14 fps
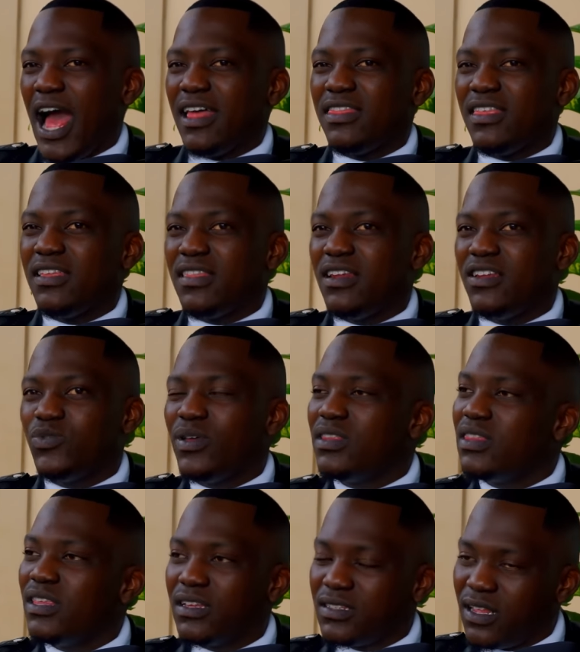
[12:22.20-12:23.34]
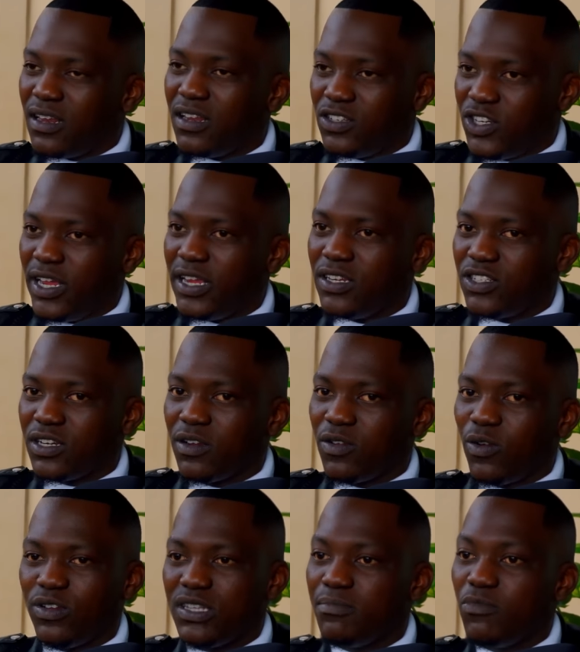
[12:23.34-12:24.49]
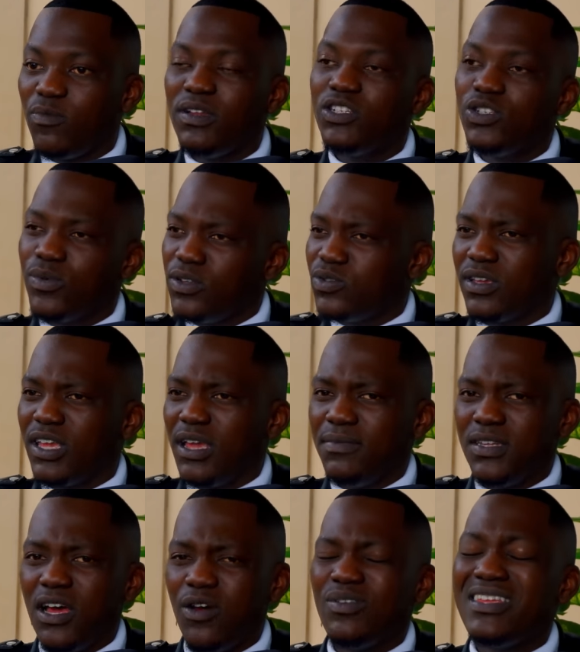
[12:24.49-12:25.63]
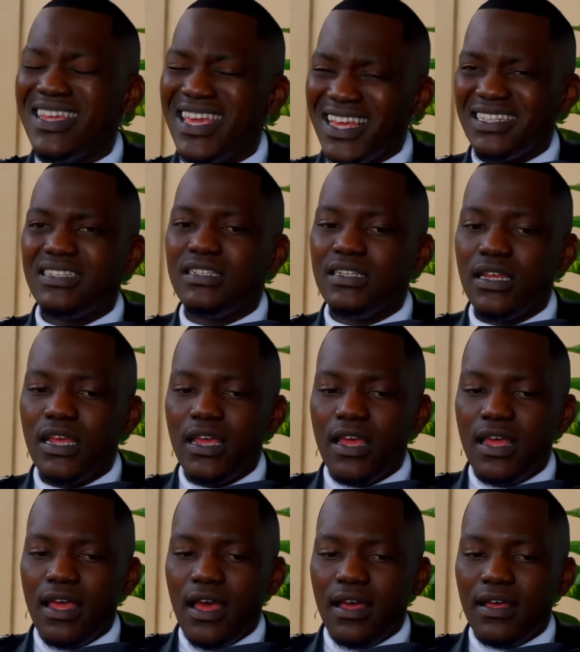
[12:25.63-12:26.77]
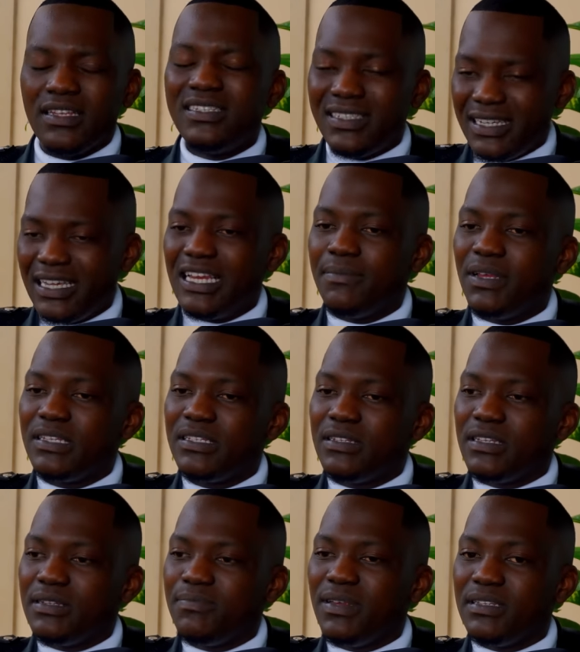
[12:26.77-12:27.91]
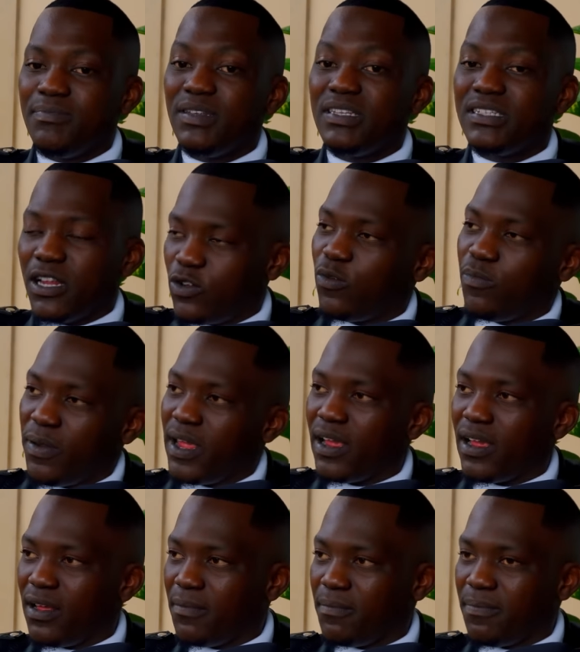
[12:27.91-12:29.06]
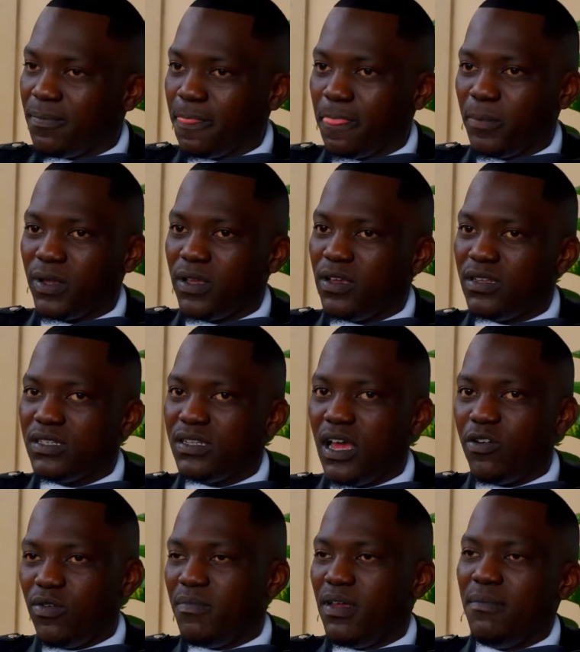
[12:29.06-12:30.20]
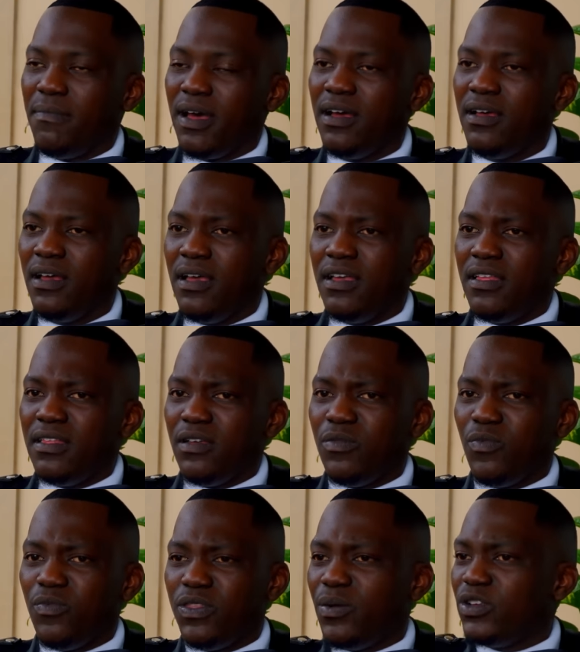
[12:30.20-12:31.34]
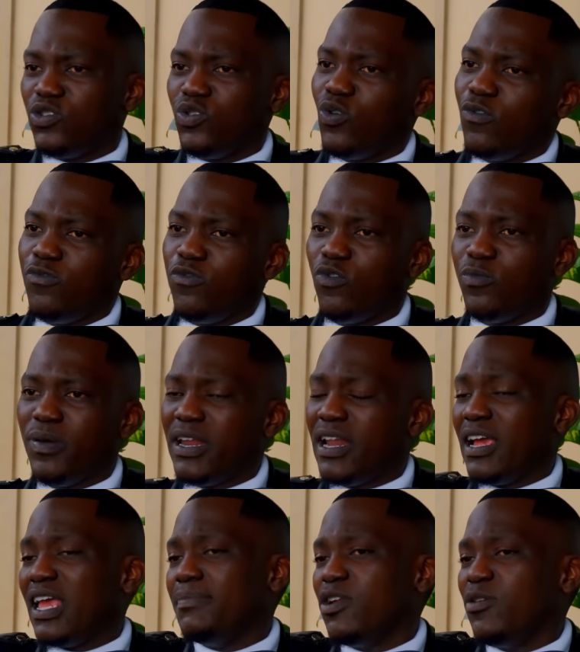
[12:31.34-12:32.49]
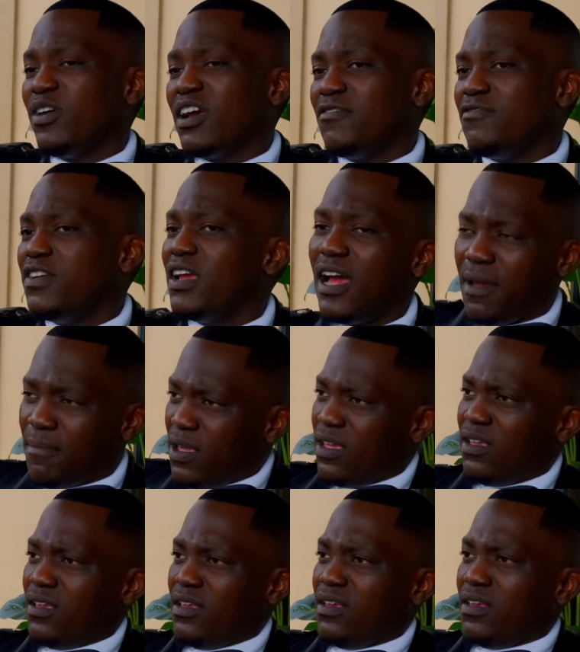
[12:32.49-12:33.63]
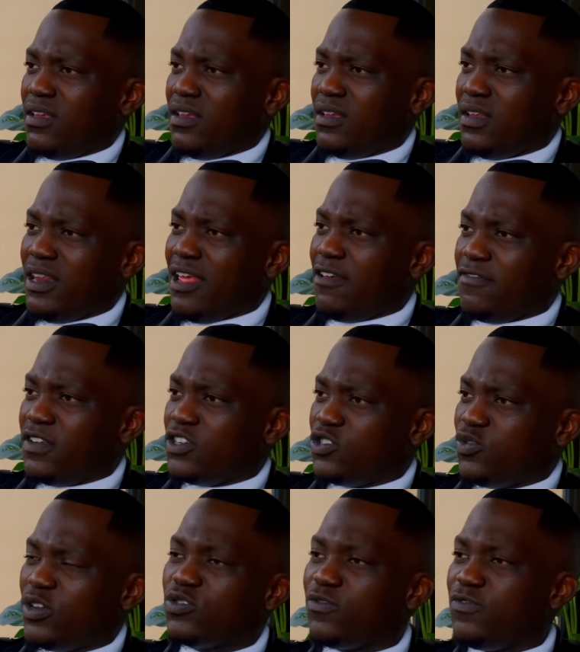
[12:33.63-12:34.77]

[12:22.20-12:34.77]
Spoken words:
I think that is when things started changing. Because the moment she went to Cape Town, yes, still besahlupheka. Because I remember there was no food. But then I kept telling her, I figure abe levish.